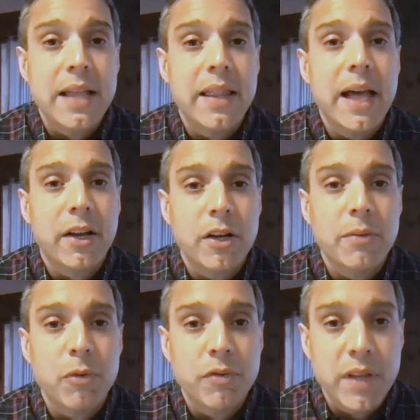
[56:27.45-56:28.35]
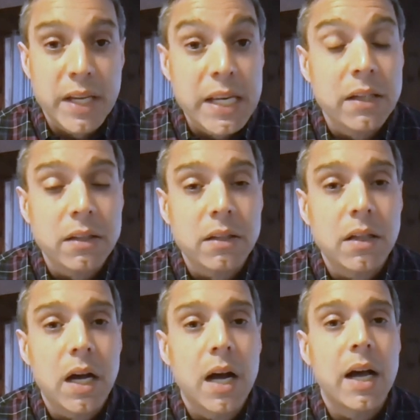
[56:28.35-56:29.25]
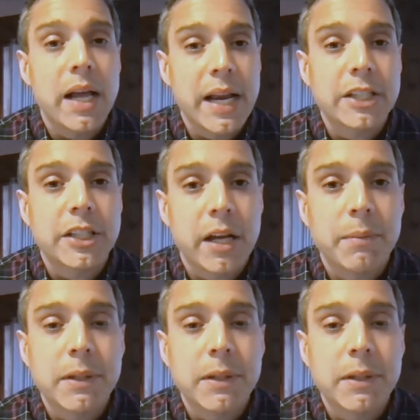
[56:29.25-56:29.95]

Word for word: And that could move the needle and actually help